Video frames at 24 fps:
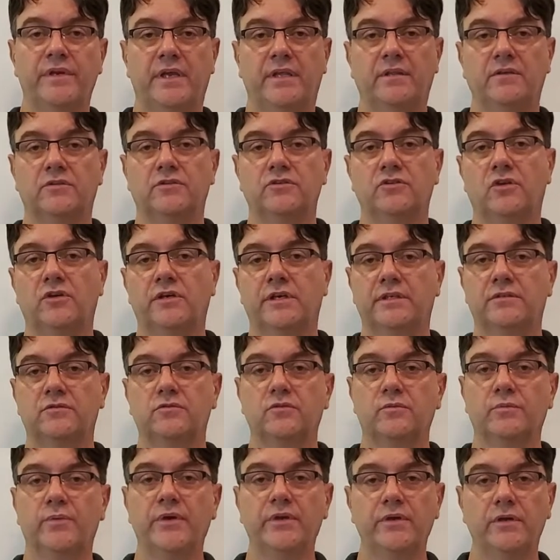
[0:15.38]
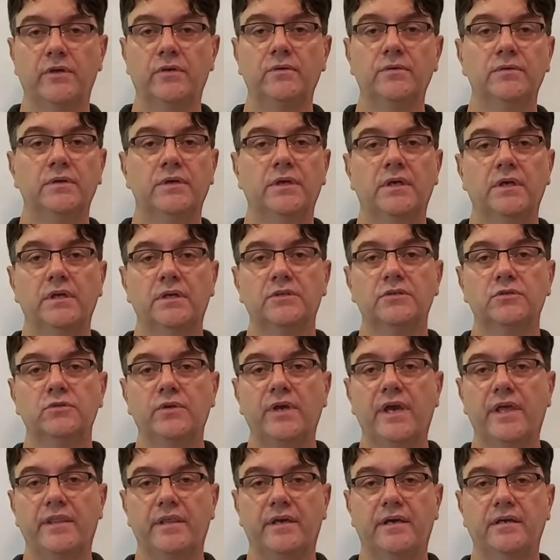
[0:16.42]
Head Controller 2.0
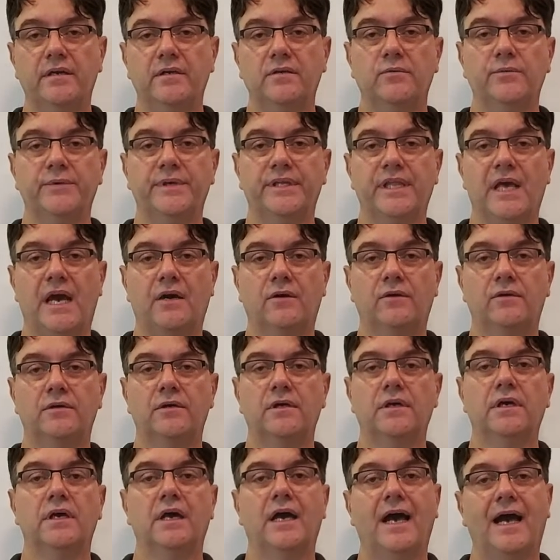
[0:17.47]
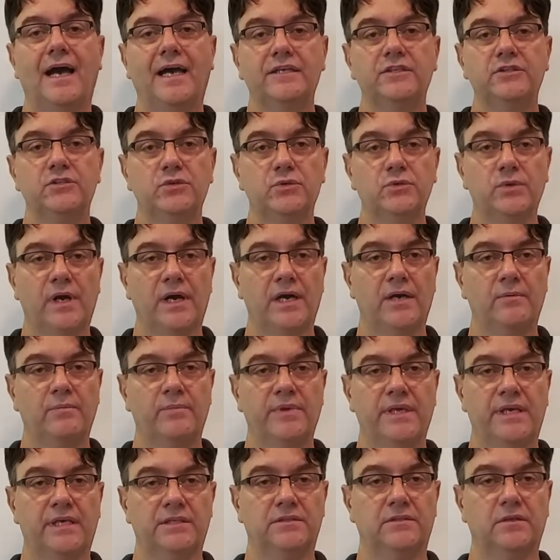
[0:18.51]
together with our i2R
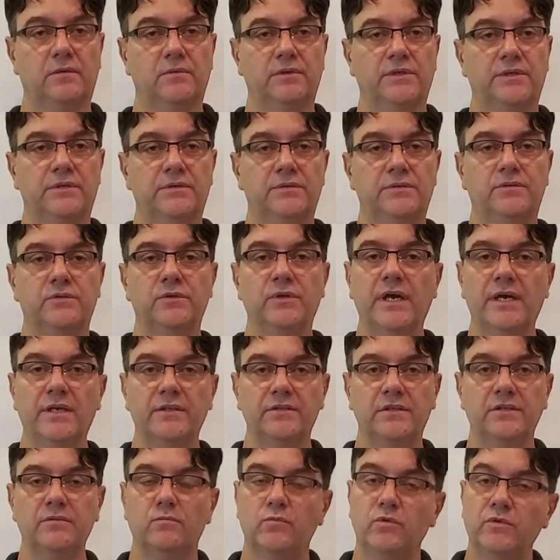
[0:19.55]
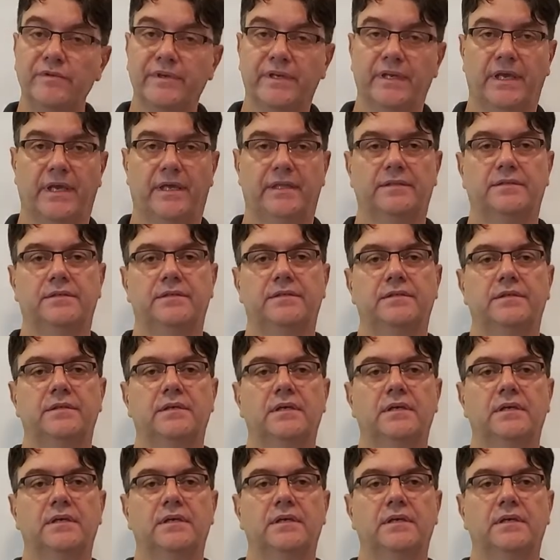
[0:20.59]
BSW200 moving heads.